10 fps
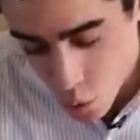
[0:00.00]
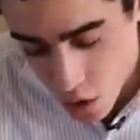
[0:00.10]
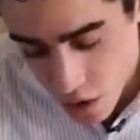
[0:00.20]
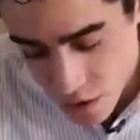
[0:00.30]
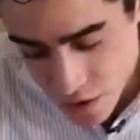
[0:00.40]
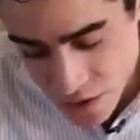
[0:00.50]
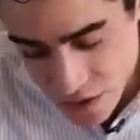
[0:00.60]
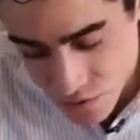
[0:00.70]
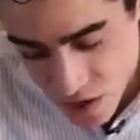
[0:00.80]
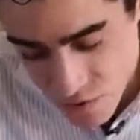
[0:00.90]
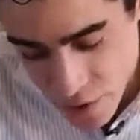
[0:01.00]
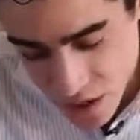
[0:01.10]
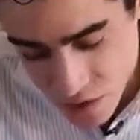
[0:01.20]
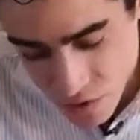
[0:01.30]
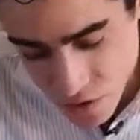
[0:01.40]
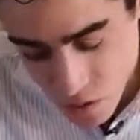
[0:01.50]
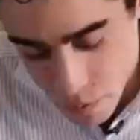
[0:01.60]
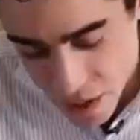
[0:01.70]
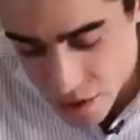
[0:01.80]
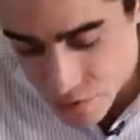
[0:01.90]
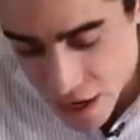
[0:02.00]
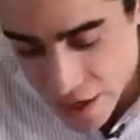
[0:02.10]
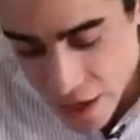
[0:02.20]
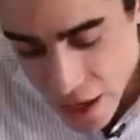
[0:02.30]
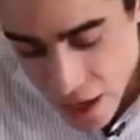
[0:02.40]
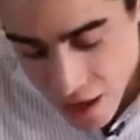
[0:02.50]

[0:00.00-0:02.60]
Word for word: 165 pounds, very low body fat,